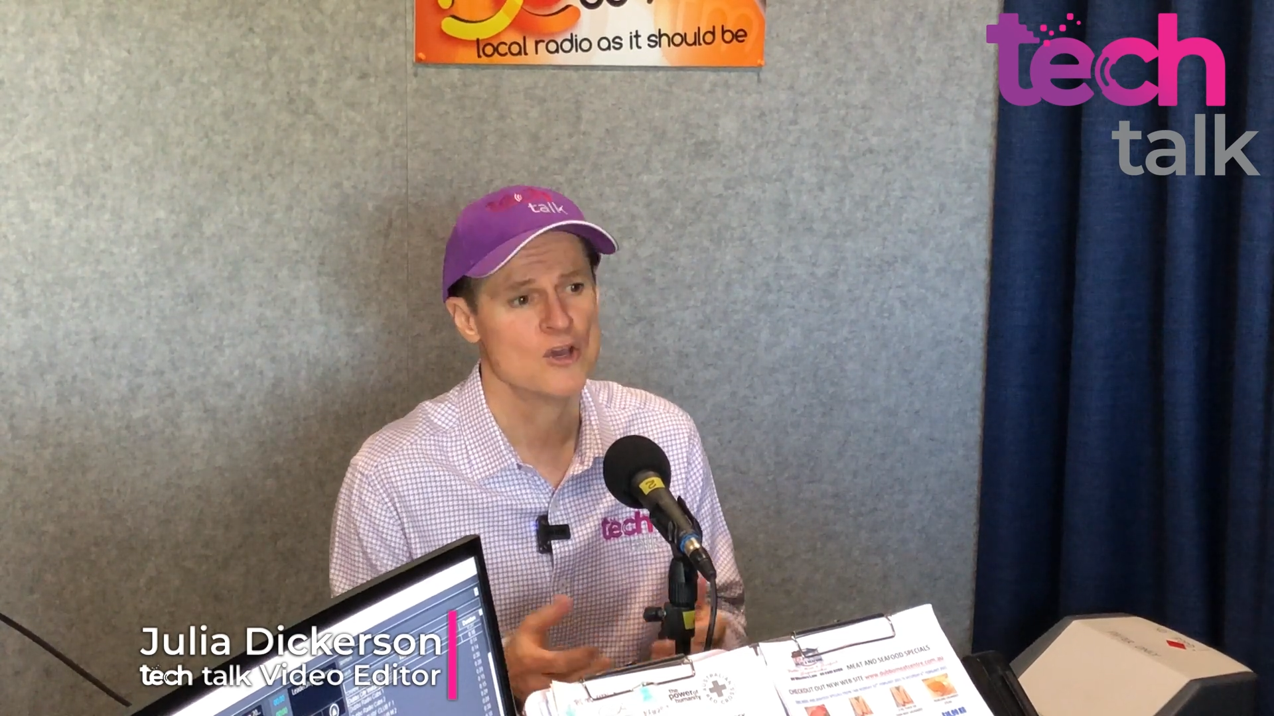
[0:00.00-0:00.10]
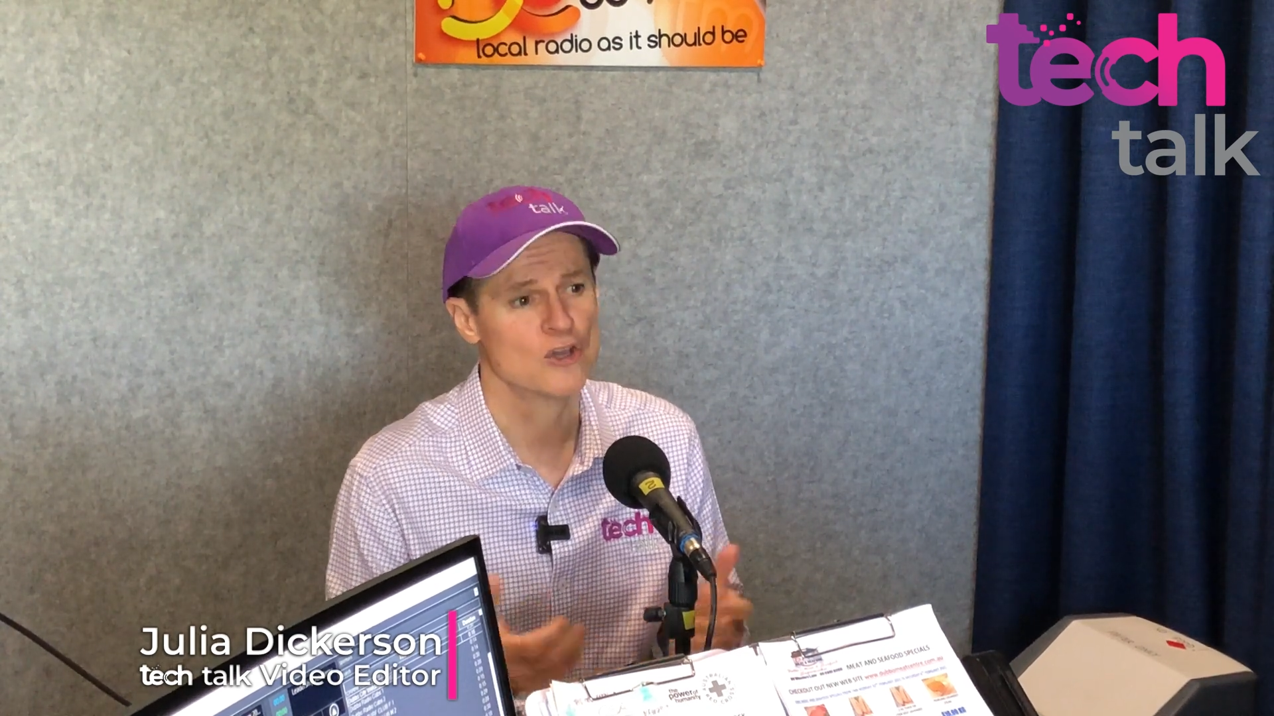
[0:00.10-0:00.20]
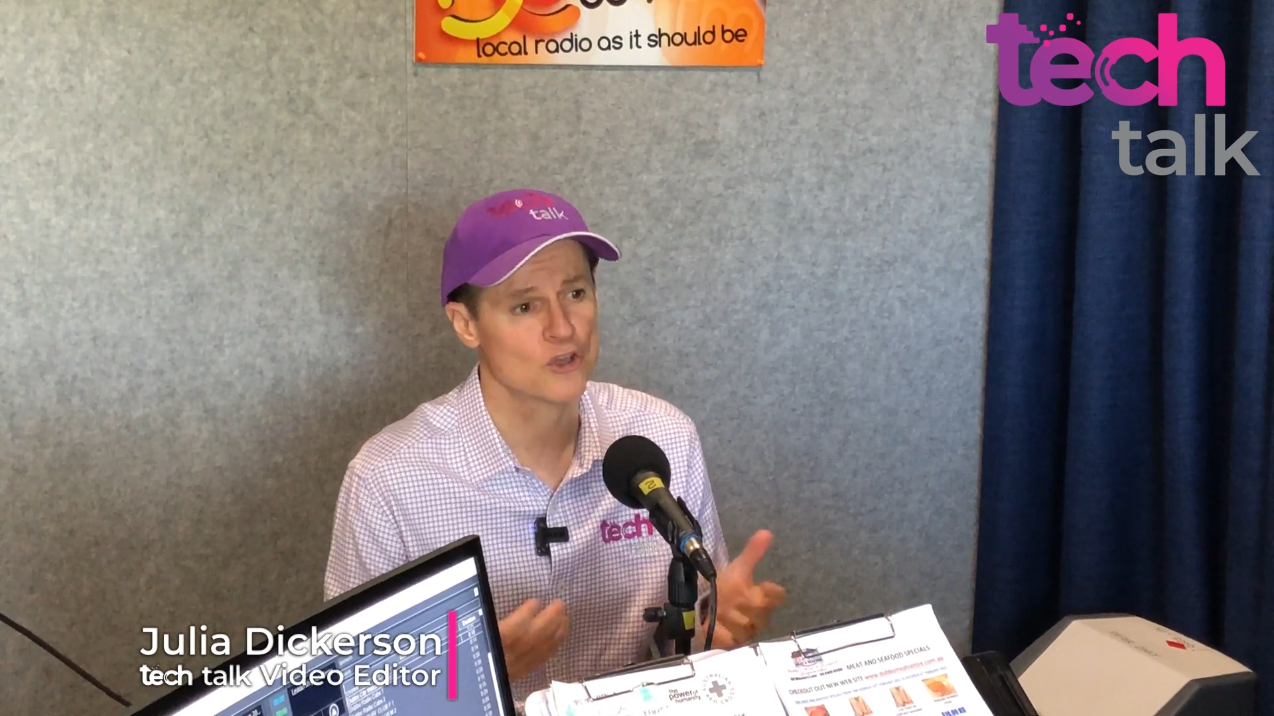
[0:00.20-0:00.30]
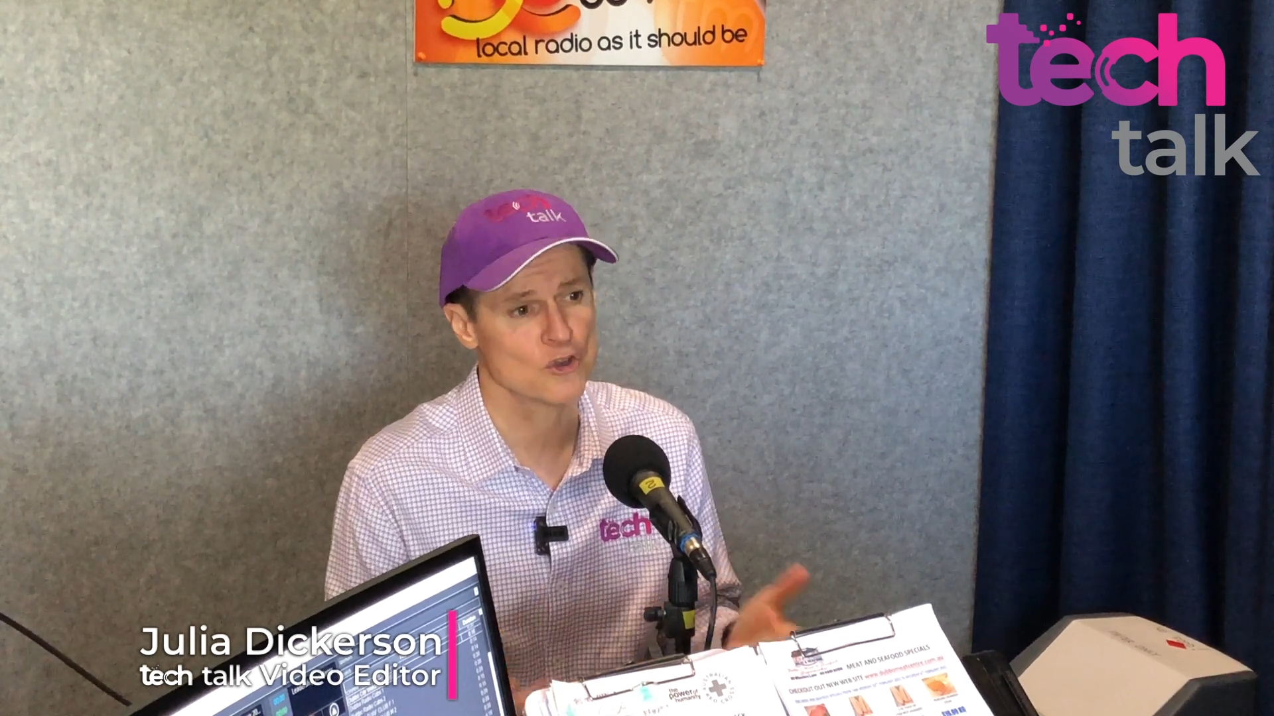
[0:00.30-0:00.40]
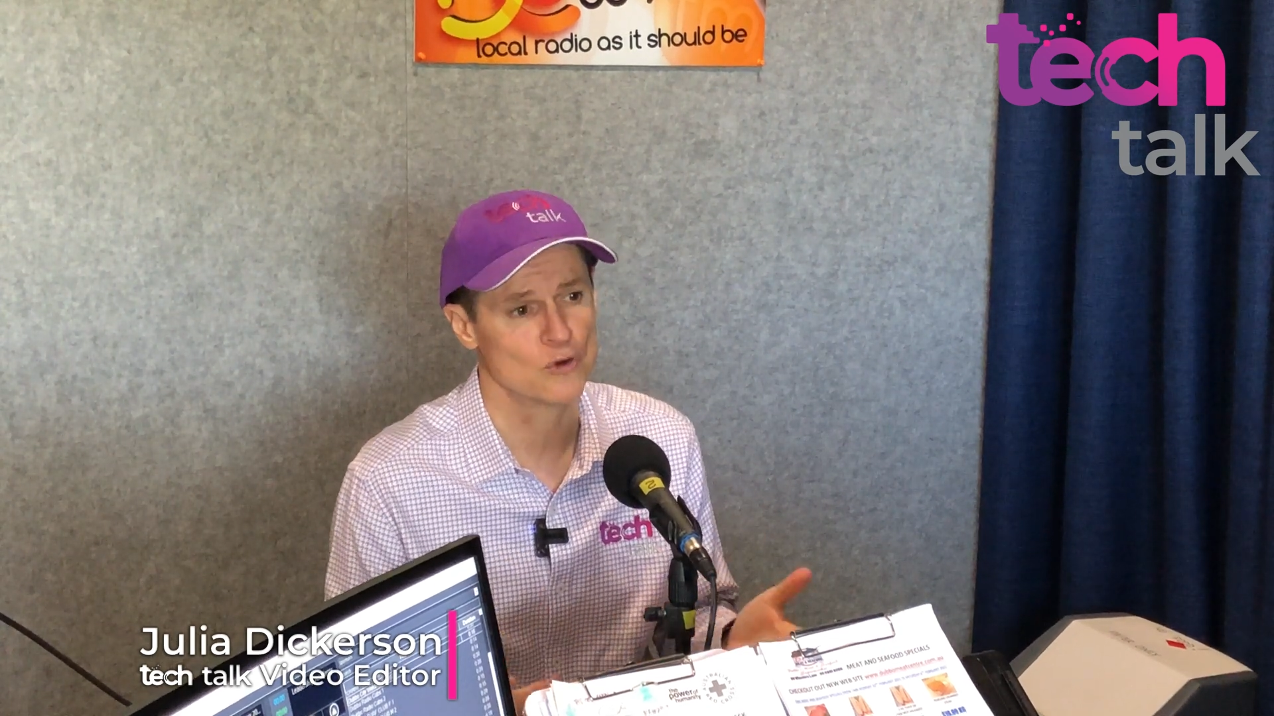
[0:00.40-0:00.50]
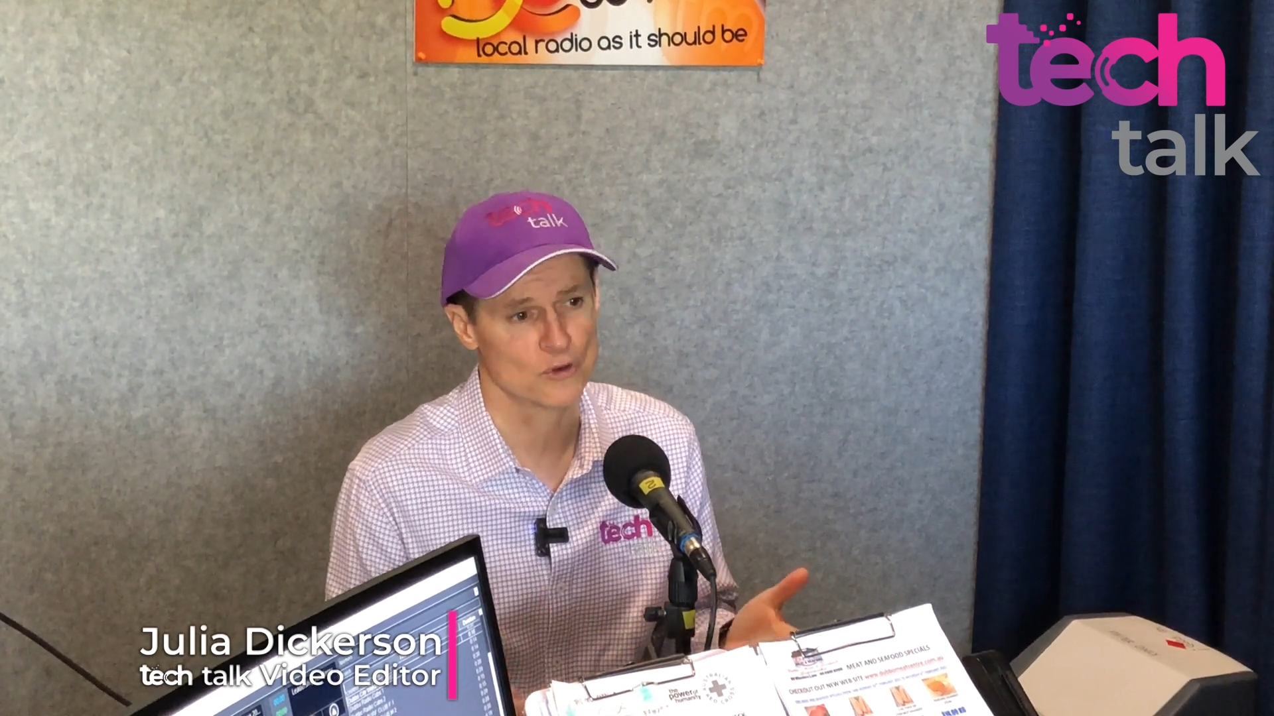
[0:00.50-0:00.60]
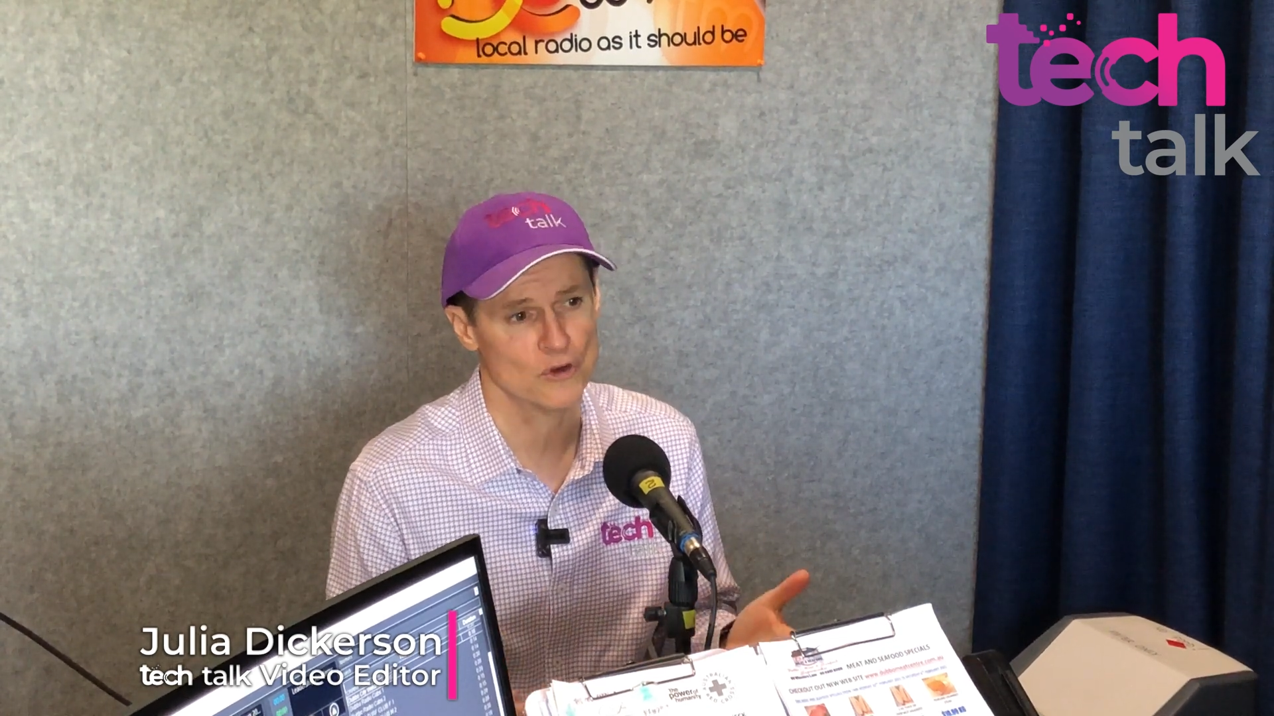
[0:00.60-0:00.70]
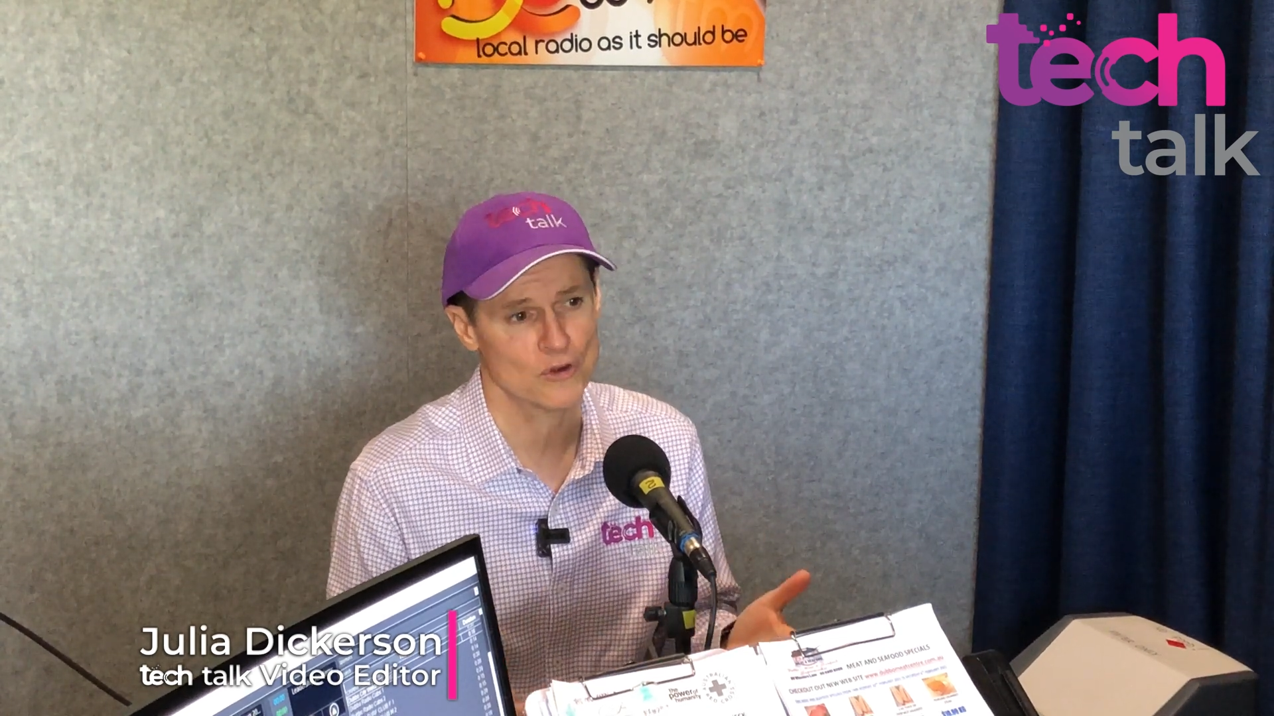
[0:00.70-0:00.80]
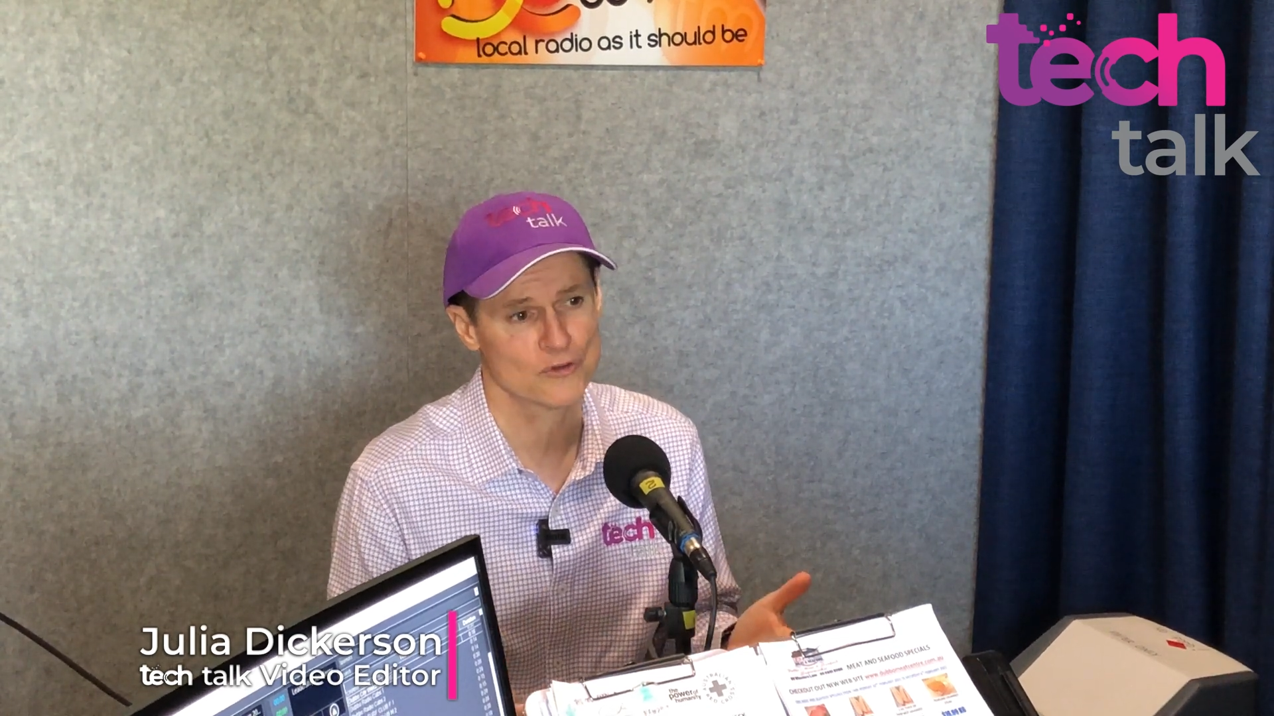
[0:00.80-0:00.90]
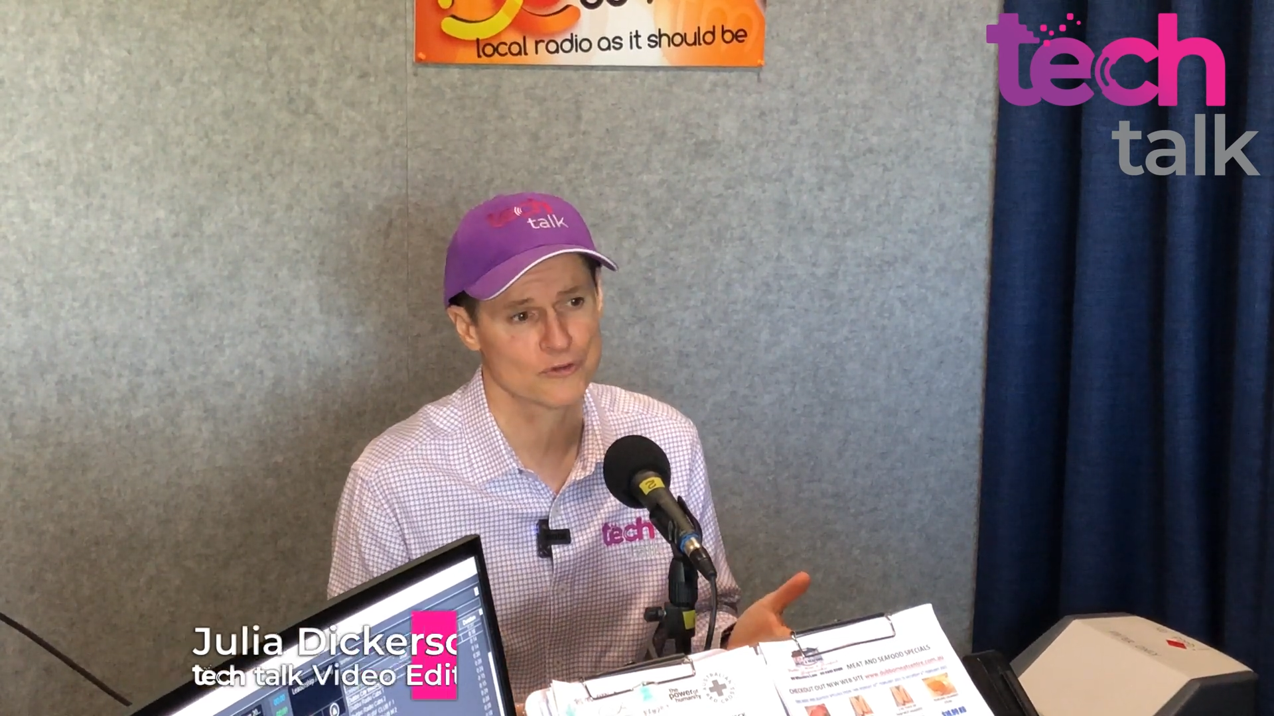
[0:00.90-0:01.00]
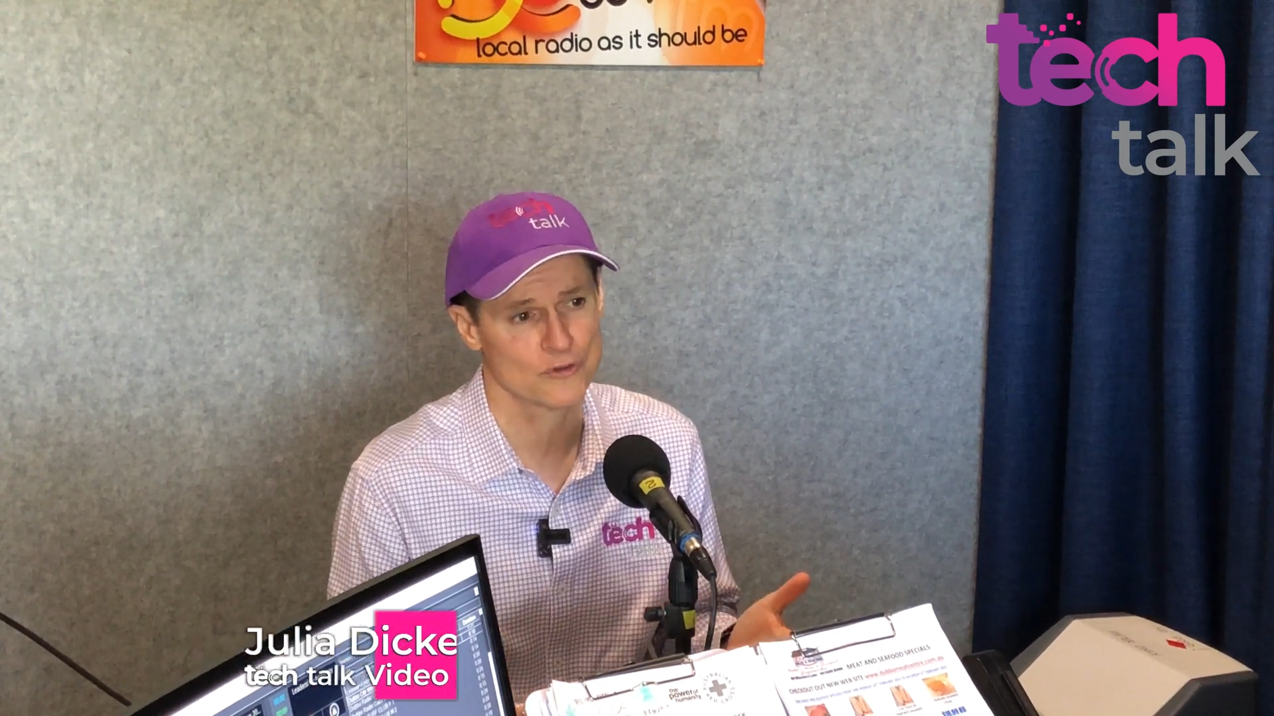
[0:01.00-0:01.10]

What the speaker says: Google Docs